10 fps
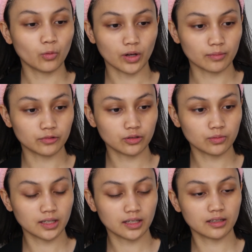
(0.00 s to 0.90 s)
what I'm
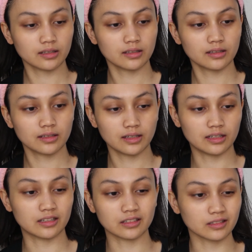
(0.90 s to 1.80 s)
doing
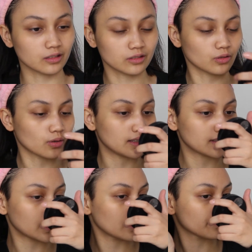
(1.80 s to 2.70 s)
and it doesn't look so crazy.